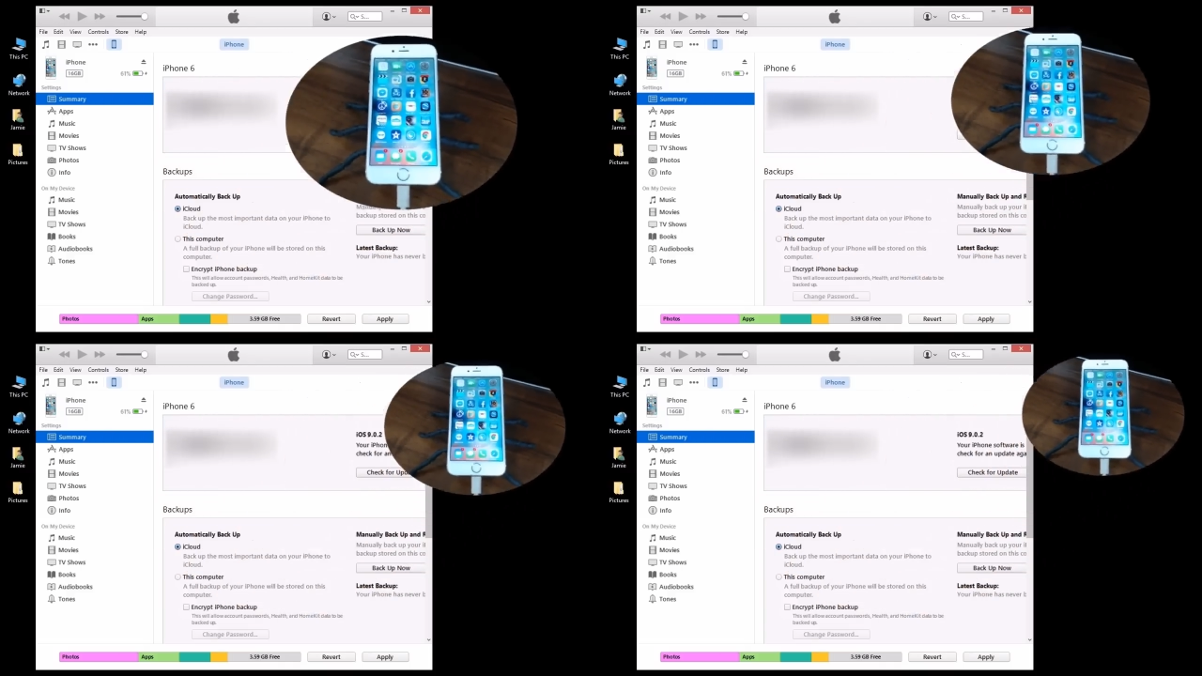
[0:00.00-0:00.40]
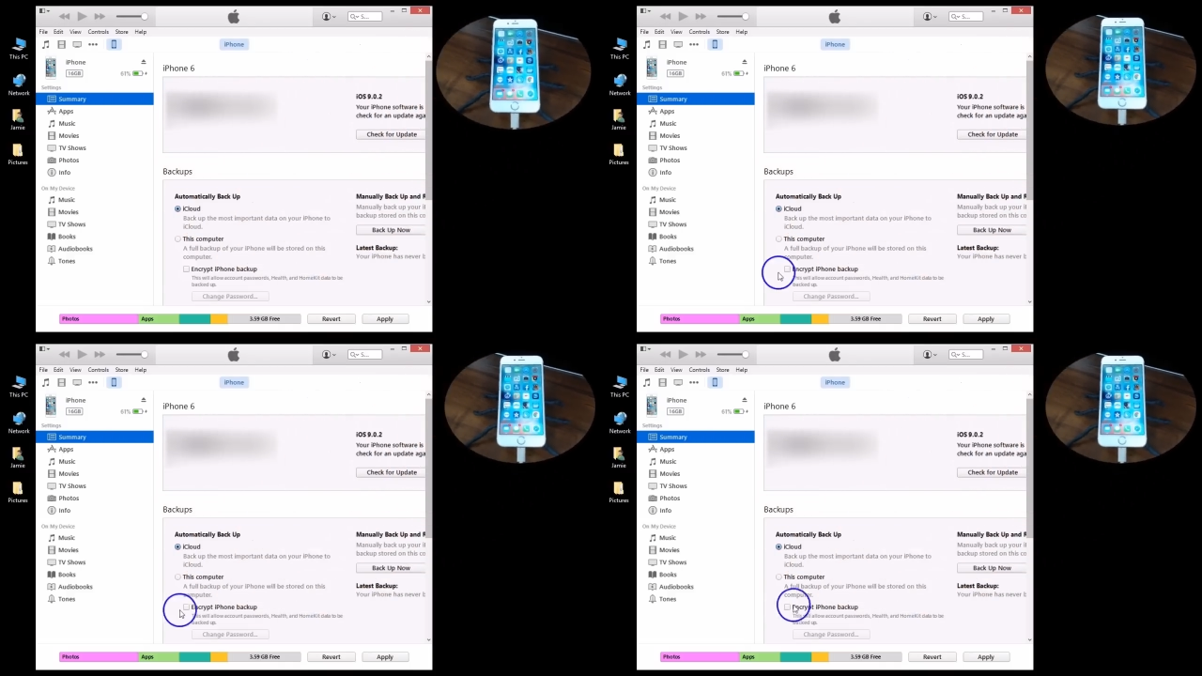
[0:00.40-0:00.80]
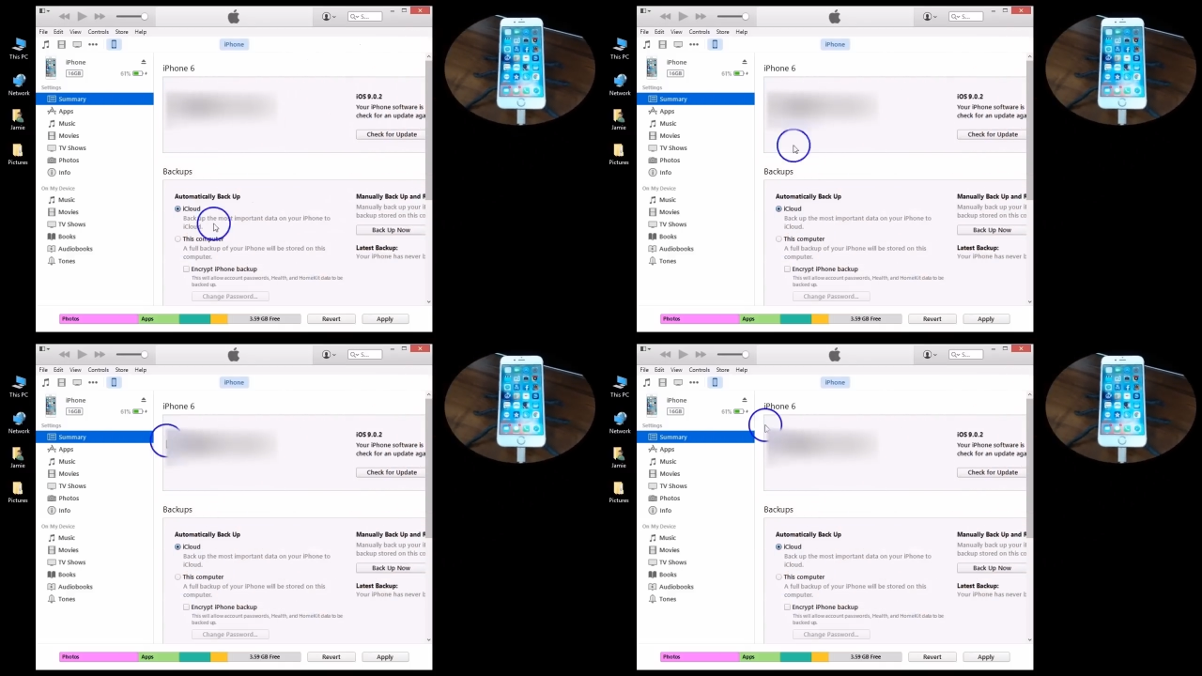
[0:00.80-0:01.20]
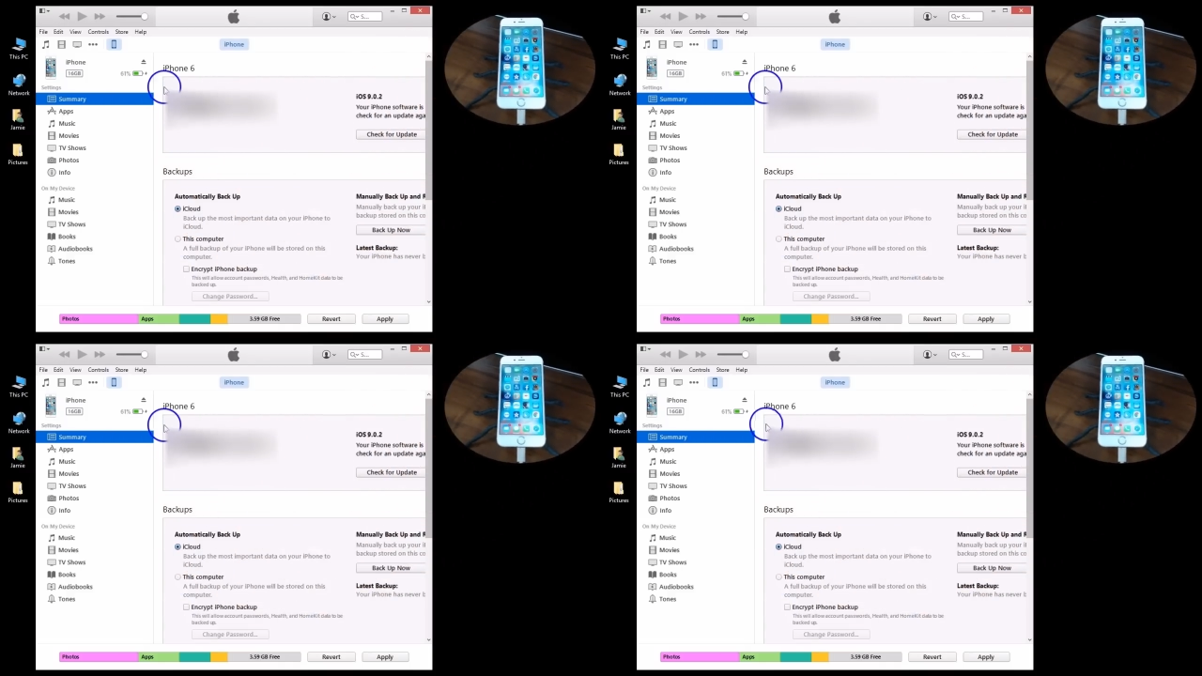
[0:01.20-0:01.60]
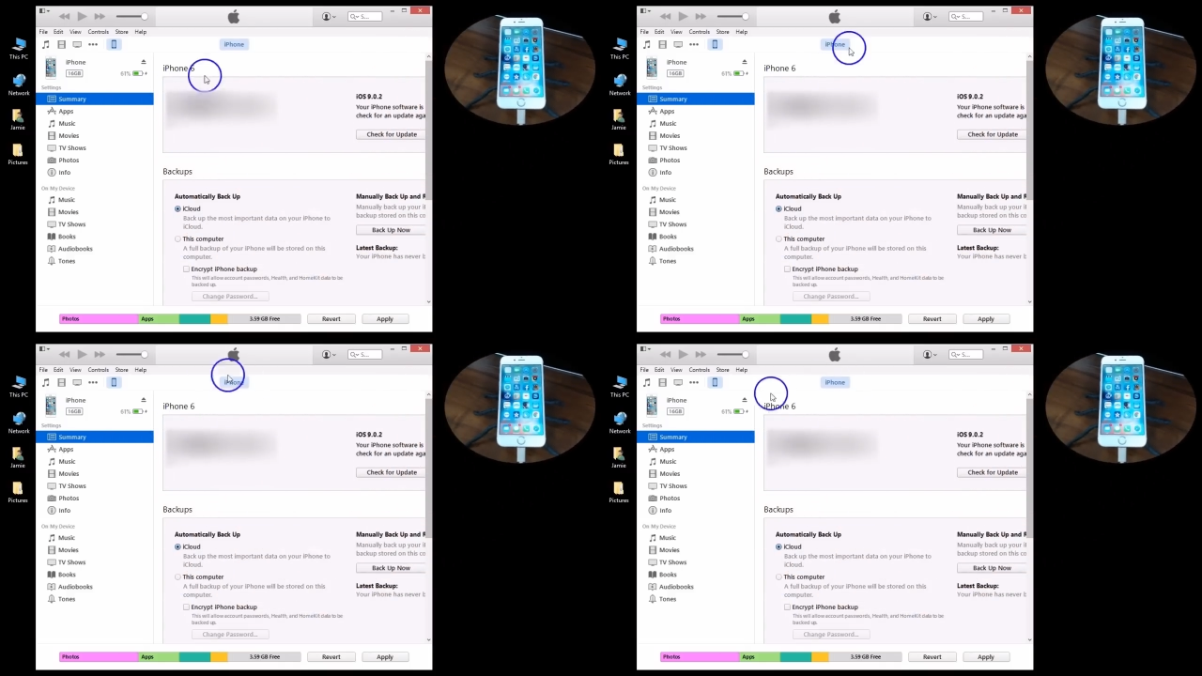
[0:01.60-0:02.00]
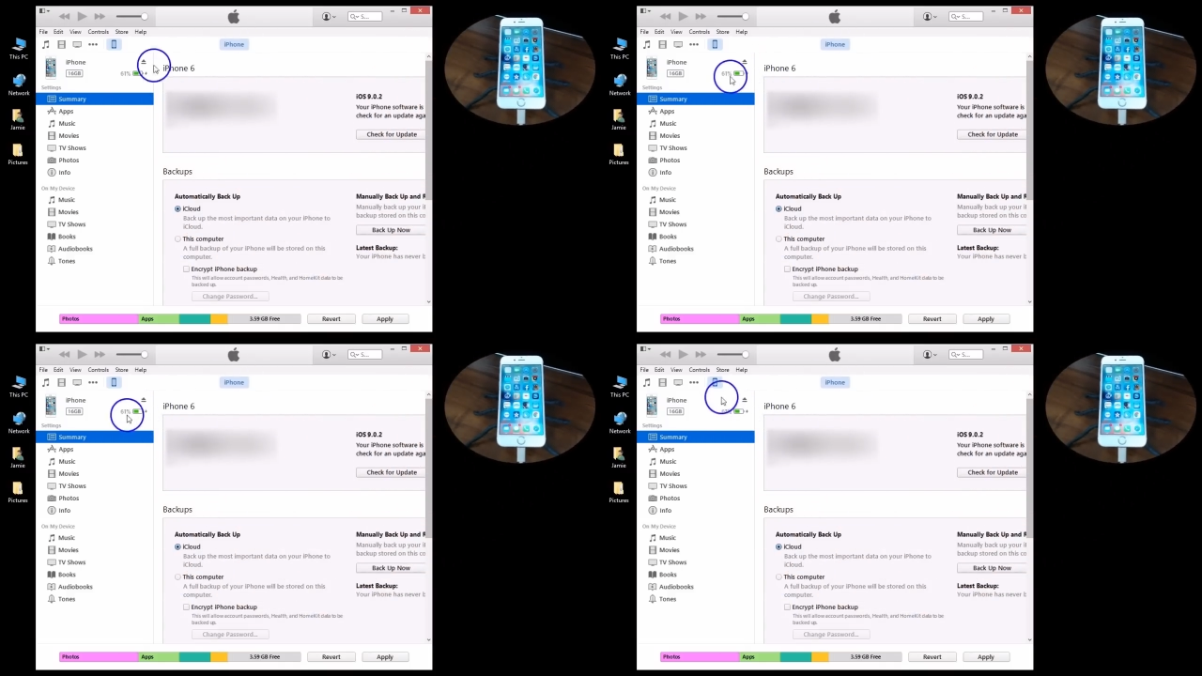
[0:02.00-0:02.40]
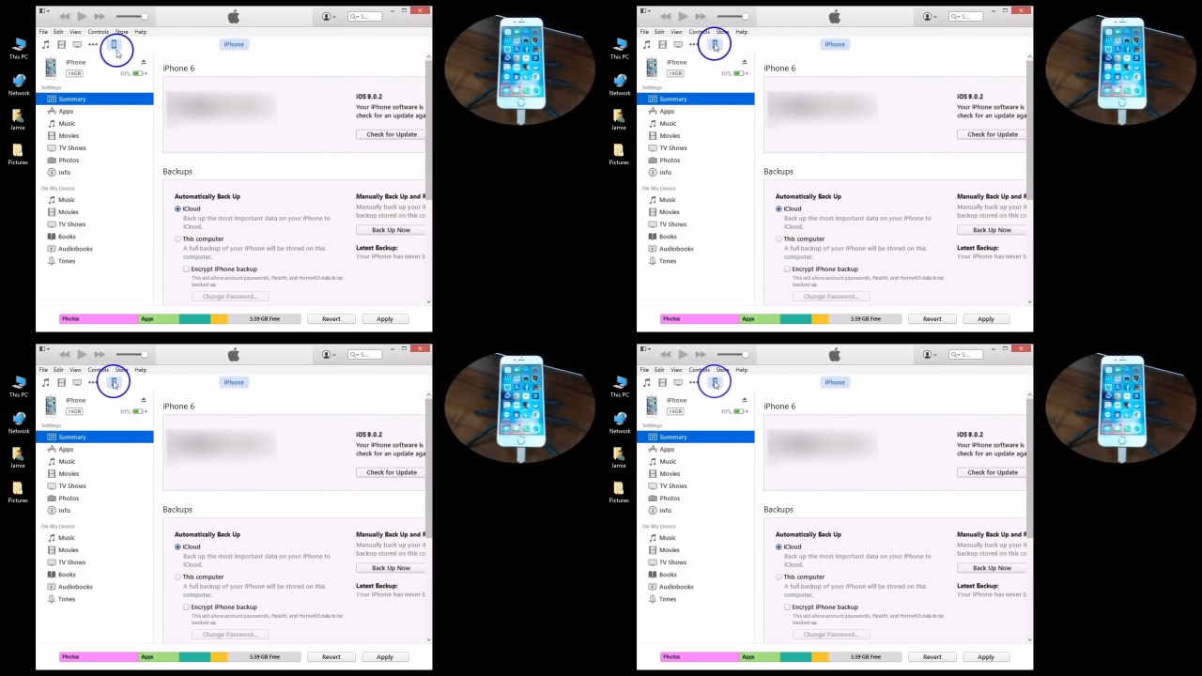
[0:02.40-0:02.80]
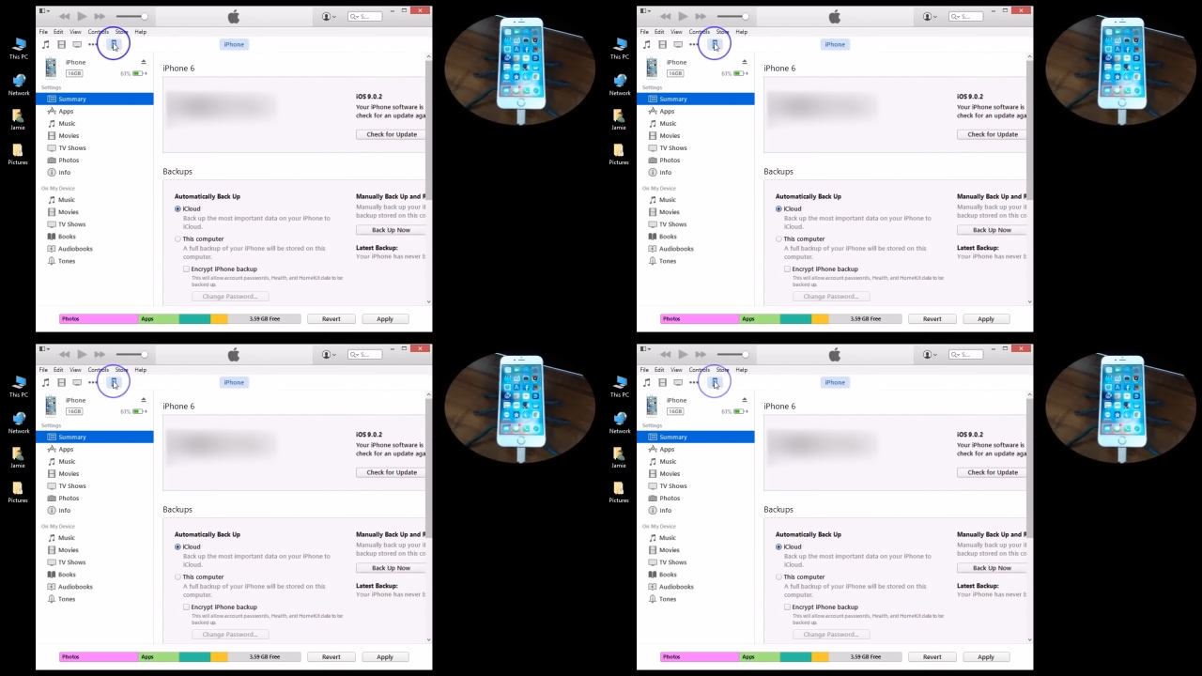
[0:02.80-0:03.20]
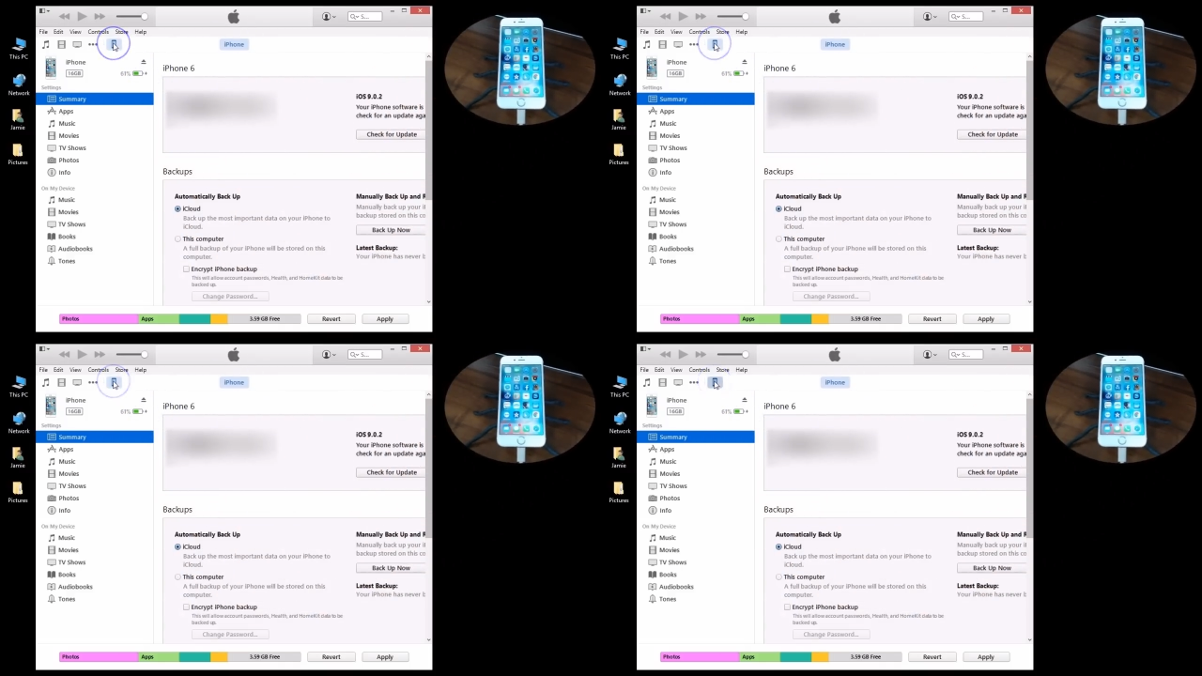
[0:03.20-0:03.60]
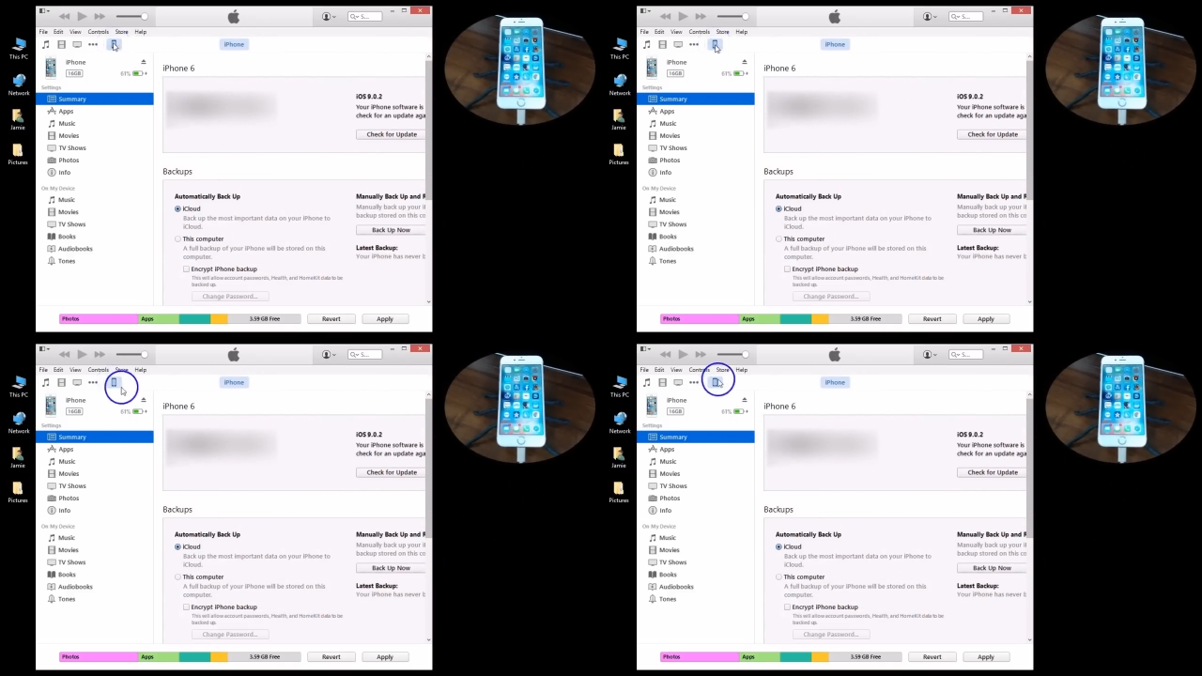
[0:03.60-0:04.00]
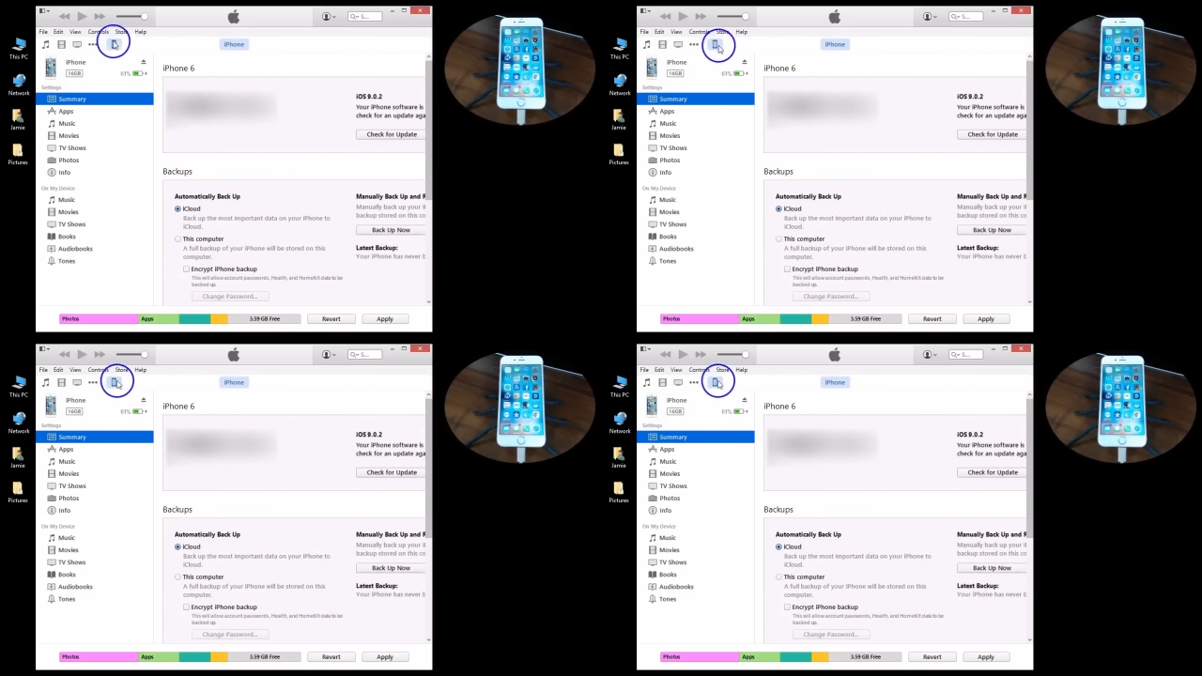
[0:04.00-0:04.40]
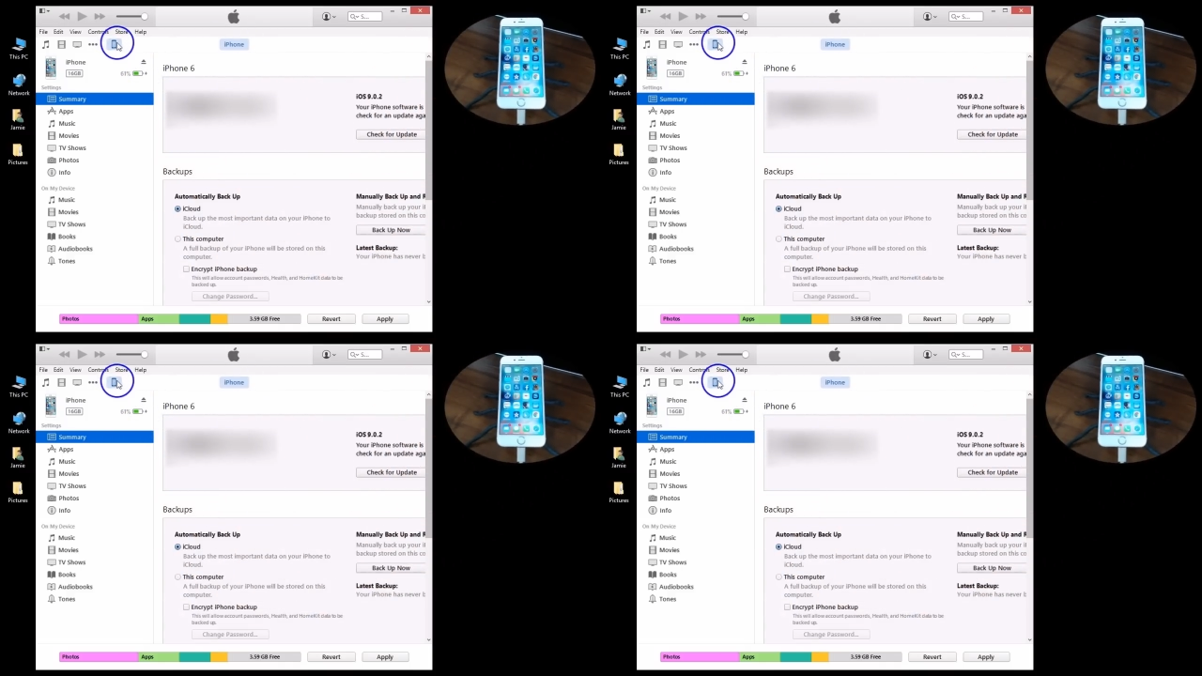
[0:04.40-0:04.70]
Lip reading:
[unreadable: no face in view]